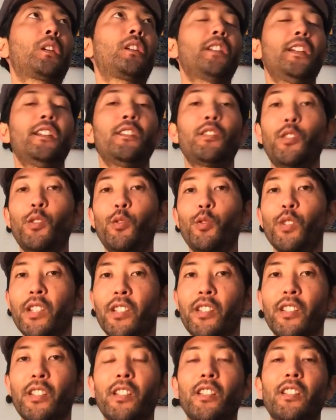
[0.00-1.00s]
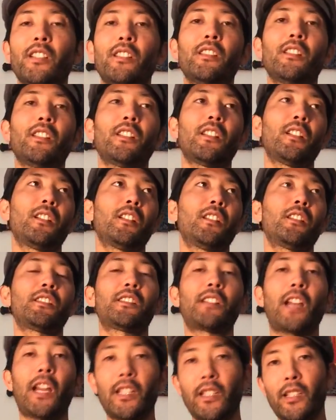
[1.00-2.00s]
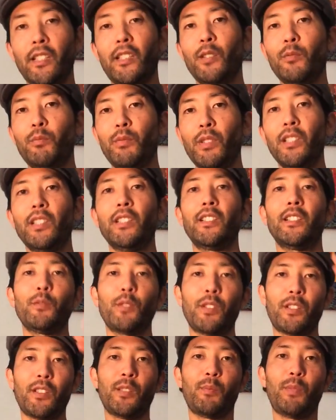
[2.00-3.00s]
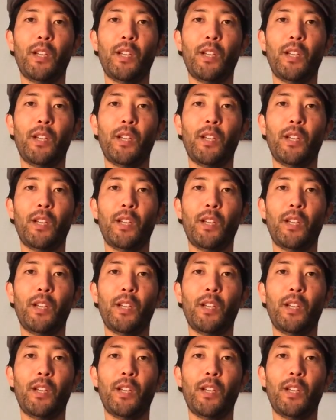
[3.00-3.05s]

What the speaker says: intuition, psychic ability, which is